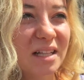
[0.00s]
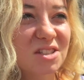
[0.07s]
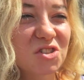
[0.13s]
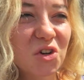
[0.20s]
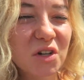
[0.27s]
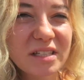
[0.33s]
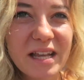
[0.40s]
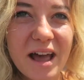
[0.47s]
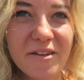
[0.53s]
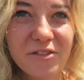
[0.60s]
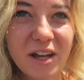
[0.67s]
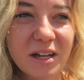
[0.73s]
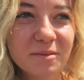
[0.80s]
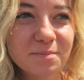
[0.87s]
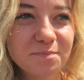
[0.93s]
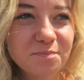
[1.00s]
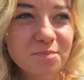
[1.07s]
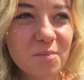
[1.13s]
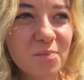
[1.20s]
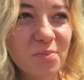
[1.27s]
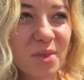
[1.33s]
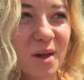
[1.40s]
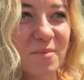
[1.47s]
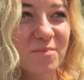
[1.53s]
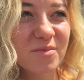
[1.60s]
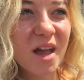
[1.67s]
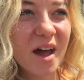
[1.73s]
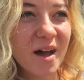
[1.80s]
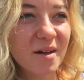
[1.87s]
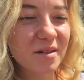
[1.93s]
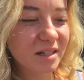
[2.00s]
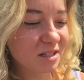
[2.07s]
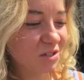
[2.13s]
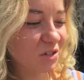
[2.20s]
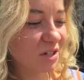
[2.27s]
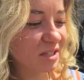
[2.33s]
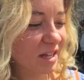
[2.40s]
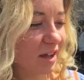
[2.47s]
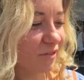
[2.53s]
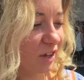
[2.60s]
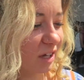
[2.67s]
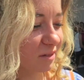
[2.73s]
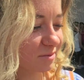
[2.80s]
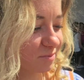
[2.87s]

But it's not as heavy. Yeah, yeah. yeah that's it's not as heavy.